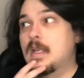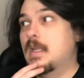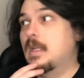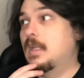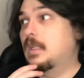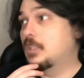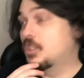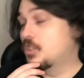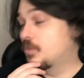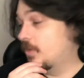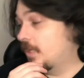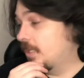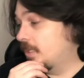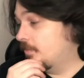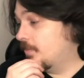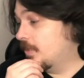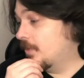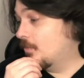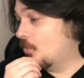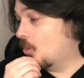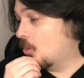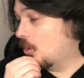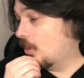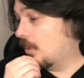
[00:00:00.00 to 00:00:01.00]
and explain a bit
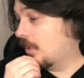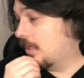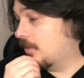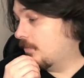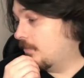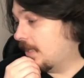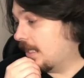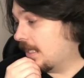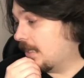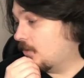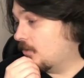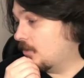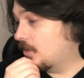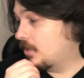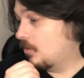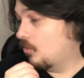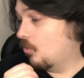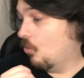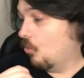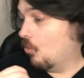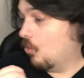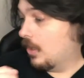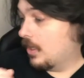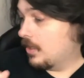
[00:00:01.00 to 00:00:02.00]
more about
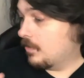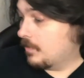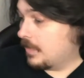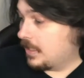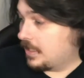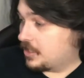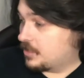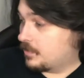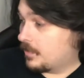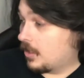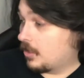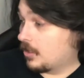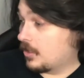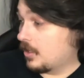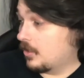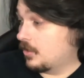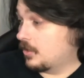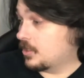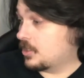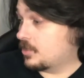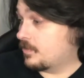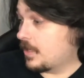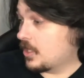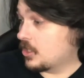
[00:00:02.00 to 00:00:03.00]
what makes
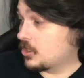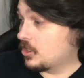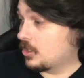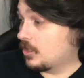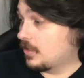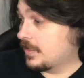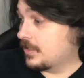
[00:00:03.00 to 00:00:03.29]
Balcones special.